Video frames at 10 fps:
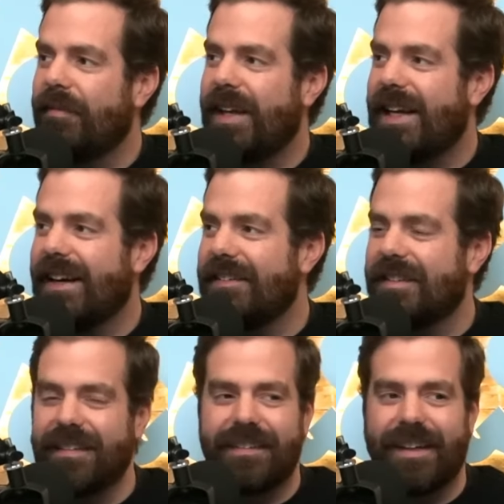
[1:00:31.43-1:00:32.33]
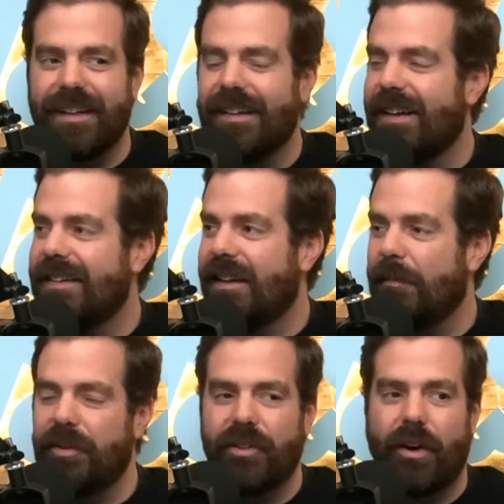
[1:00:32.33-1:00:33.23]
He kind of just looks like a
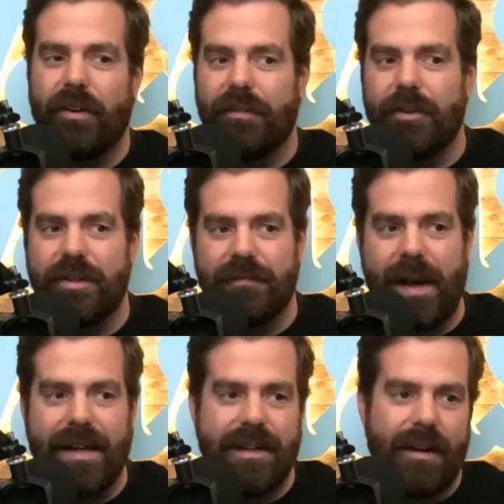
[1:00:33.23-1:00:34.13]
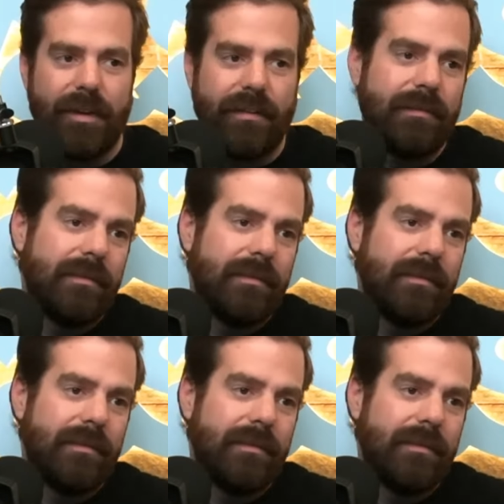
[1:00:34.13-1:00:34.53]
bizarro version of Matt Damon.